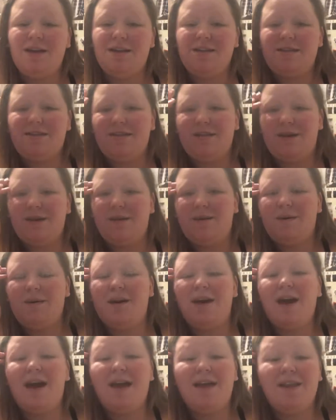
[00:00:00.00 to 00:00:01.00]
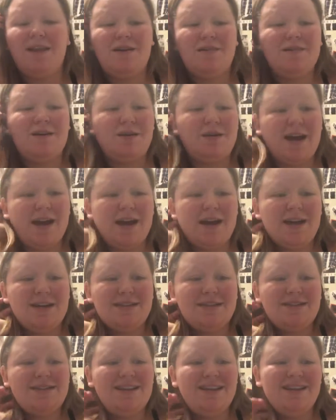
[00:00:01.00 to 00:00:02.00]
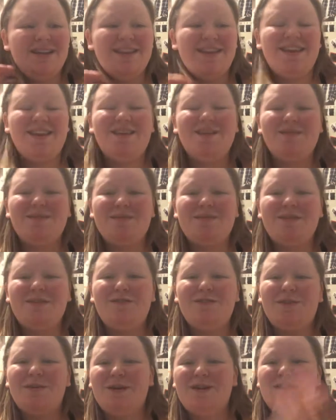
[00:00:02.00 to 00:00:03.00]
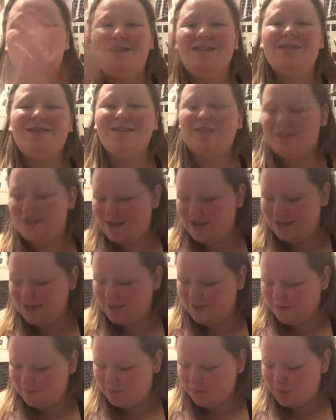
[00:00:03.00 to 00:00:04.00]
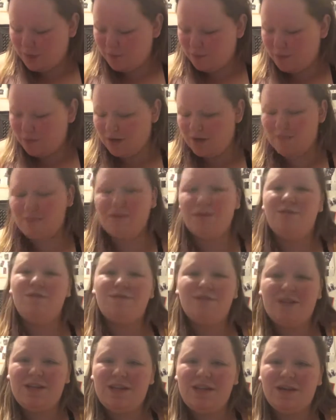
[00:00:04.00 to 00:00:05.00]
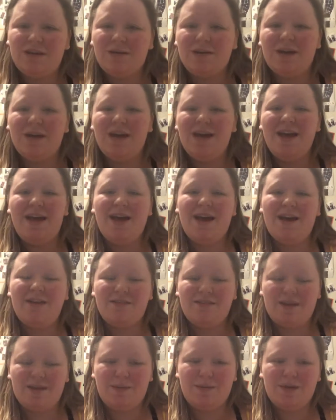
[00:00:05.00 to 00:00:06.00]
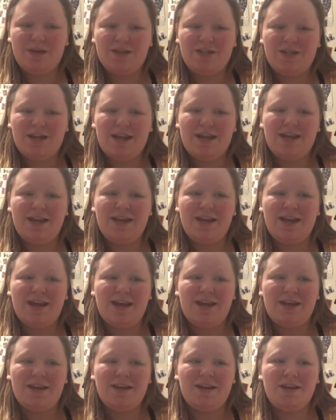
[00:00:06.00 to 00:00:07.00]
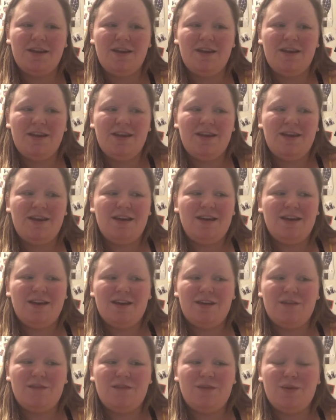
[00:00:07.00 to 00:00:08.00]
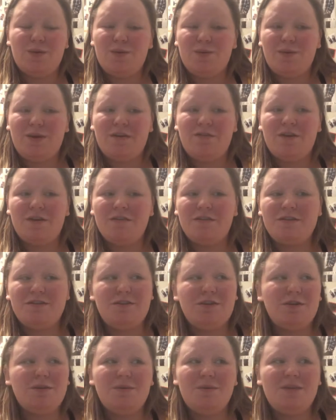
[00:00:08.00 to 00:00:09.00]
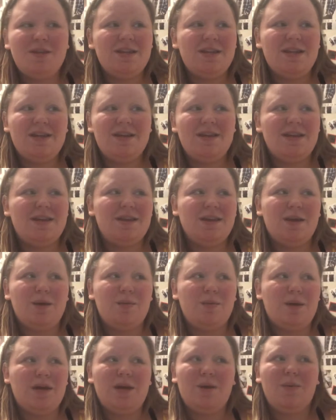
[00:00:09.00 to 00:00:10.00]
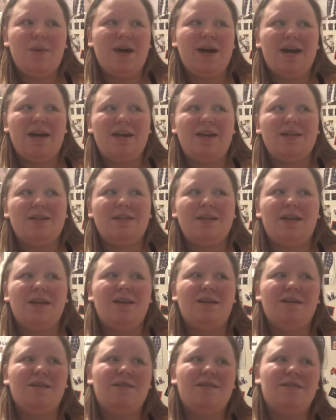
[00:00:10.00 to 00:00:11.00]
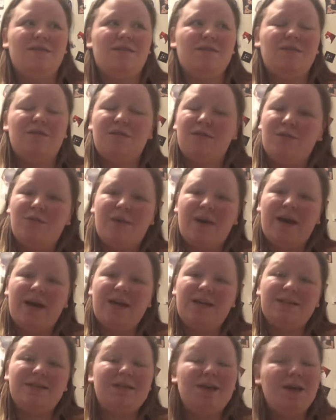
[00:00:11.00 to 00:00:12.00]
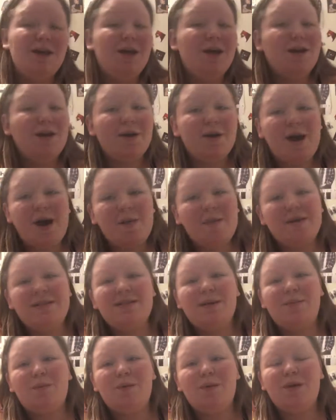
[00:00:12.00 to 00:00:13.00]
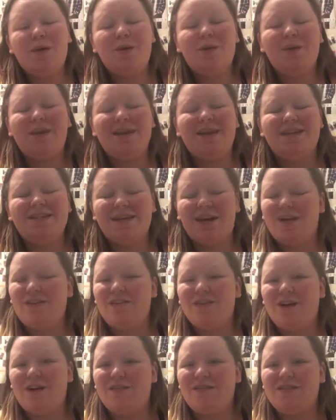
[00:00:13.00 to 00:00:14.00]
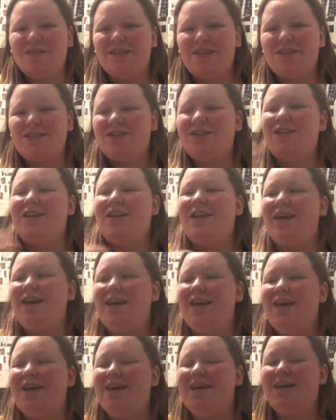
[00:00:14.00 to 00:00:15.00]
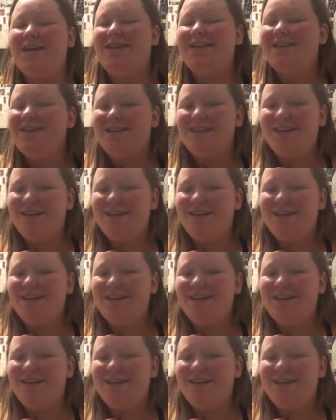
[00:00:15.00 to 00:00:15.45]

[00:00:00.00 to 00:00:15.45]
So I love you guys. Thank you so much for watching this like promptu video. I really appreciate it. And if you have ever struggled with anything like weight wise, like look wise, comment down below and let's have a conversation. And